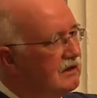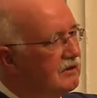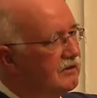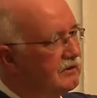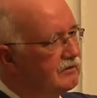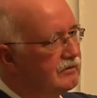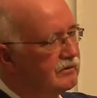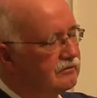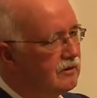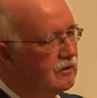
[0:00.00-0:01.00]
on
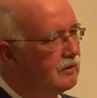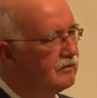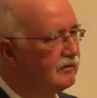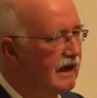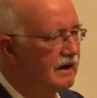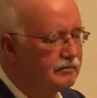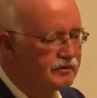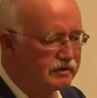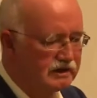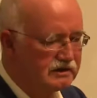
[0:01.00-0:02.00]
a row of lime
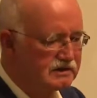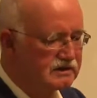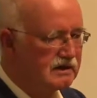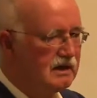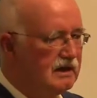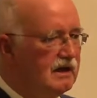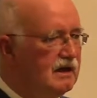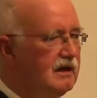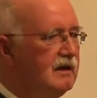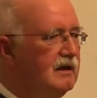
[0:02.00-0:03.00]
trees.
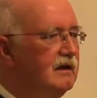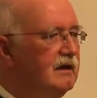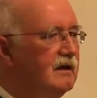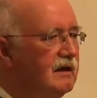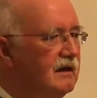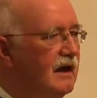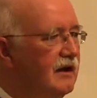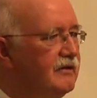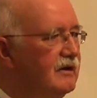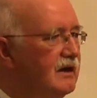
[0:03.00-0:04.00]
Uh,
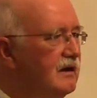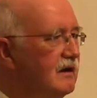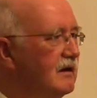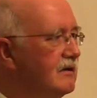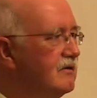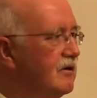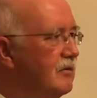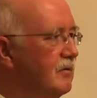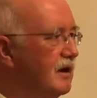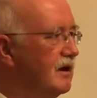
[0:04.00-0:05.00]
gathering,
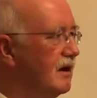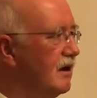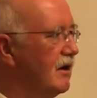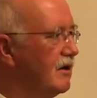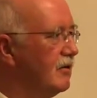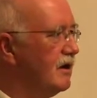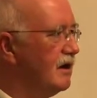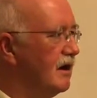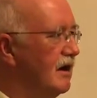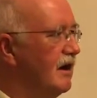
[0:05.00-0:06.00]
grumbling,
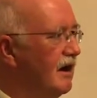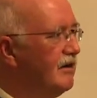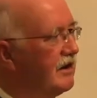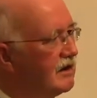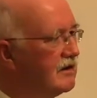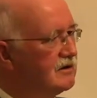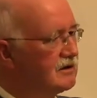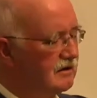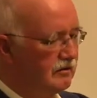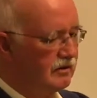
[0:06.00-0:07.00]
arguing, and then
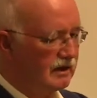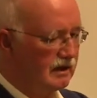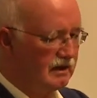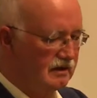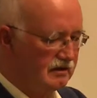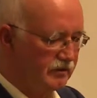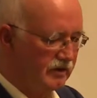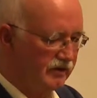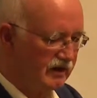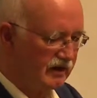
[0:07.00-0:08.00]
continuing to
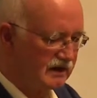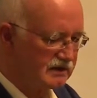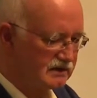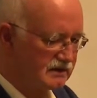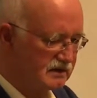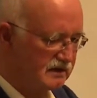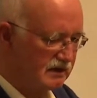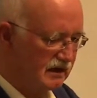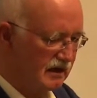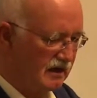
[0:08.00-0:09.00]
where they nest.
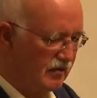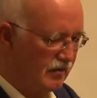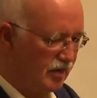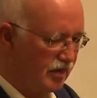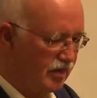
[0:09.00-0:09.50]
Um,